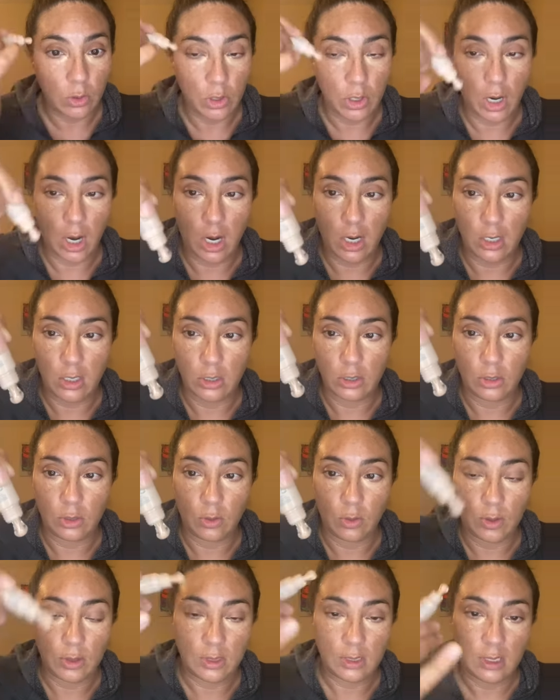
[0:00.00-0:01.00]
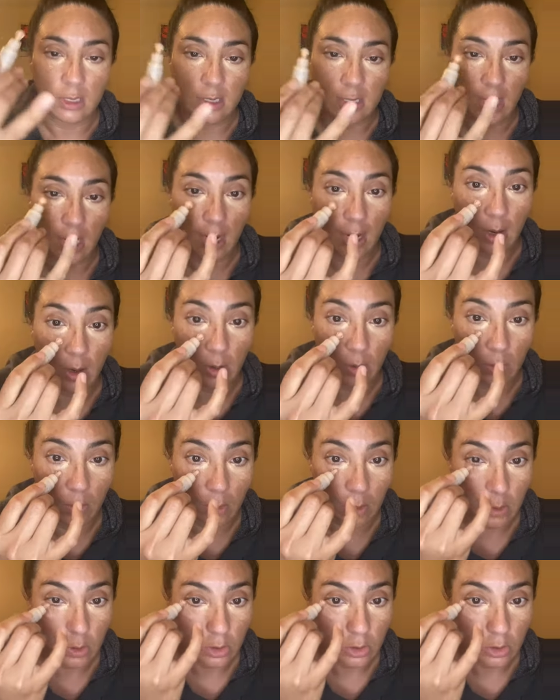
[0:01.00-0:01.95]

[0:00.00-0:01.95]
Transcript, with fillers: not squeeze it down,